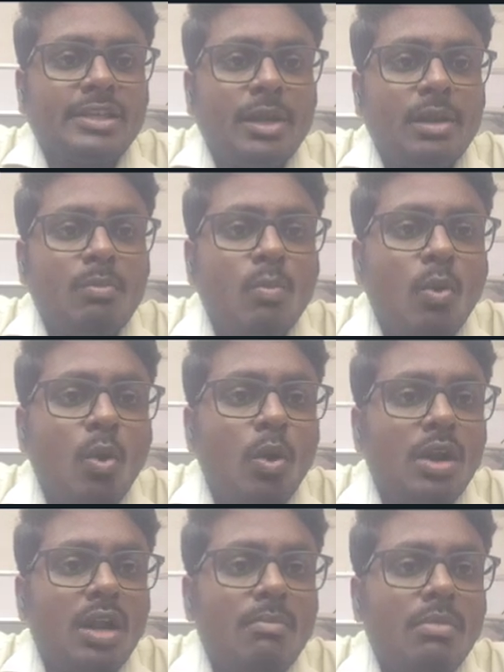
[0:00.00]
more
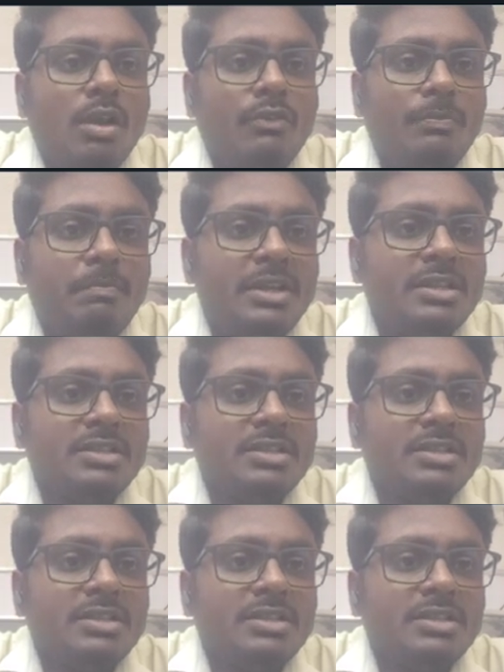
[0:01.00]
number of pings by